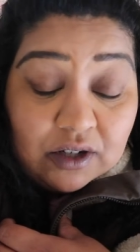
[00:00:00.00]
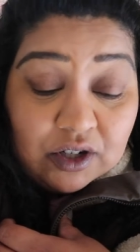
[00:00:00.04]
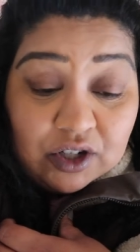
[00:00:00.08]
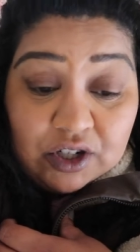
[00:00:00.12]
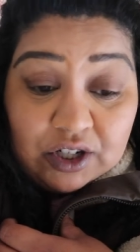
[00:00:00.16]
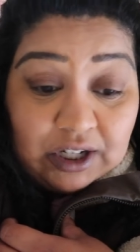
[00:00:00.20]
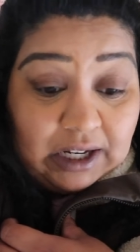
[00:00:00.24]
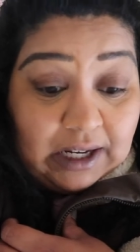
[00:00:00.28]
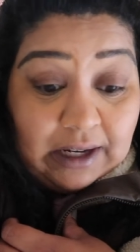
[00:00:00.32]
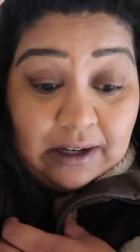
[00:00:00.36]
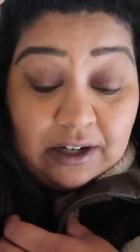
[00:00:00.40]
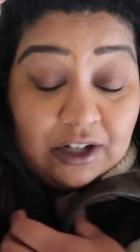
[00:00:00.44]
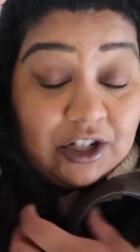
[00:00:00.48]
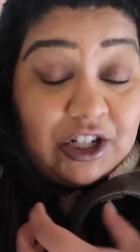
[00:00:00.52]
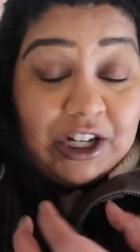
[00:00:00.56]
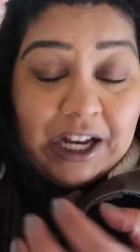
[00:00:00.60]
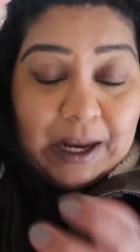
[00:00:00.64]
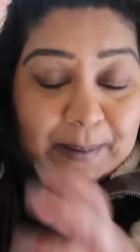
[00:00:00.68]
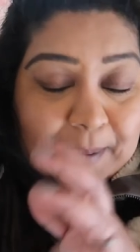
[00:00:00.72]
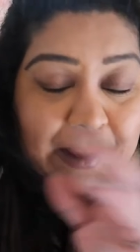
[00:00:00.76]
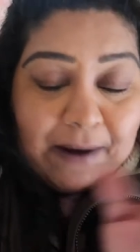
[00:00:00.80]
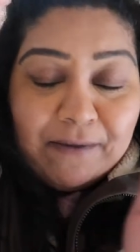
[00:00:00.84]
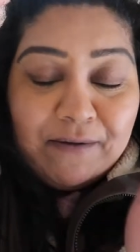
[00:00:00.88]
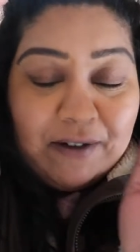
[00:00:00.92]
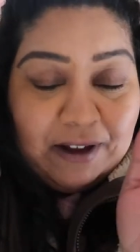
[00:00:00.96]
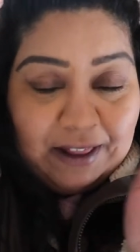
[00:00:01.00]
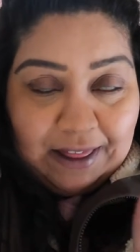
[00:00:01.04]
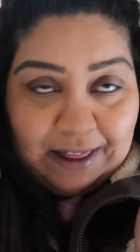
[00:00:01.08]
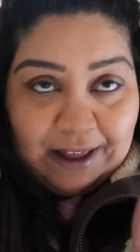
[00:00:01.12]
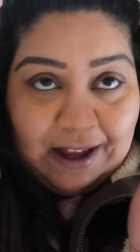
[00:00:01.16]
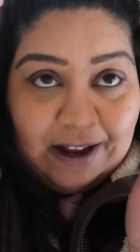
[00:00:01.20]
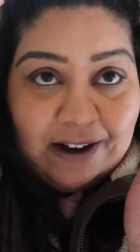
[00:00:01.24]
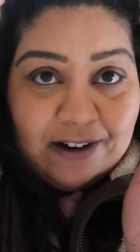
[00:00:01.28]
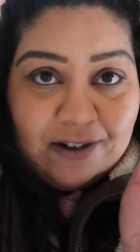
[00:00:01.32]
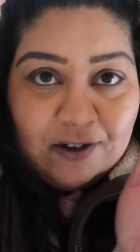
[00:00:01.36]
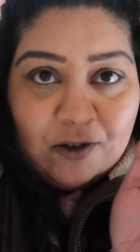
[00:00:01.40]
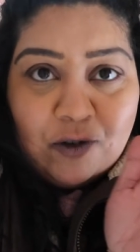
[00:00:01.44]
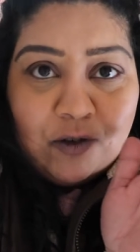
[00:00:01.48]
sheep, cheap
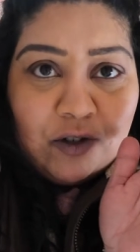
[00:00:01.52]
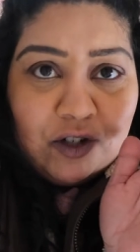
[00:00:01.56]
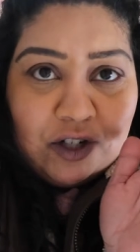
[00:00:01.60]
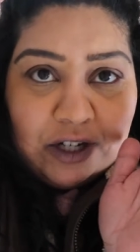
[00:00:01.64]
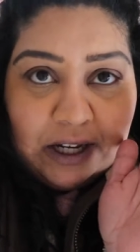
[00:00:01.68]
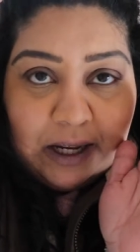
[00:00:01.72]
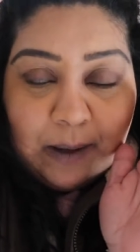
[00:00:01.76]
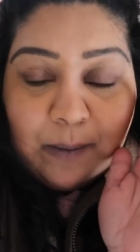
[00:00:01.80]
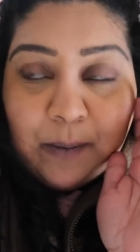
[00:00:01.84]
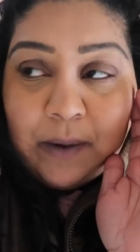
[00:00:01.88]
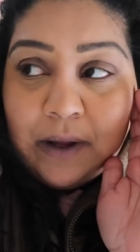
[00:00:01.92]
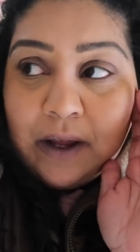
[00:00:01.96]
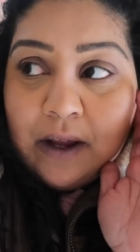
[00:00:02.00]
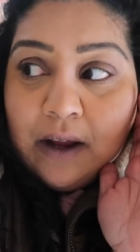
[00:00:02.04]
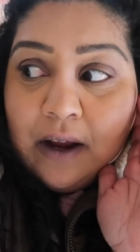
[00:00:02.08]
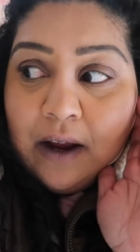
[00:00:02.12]
everything, not sheep.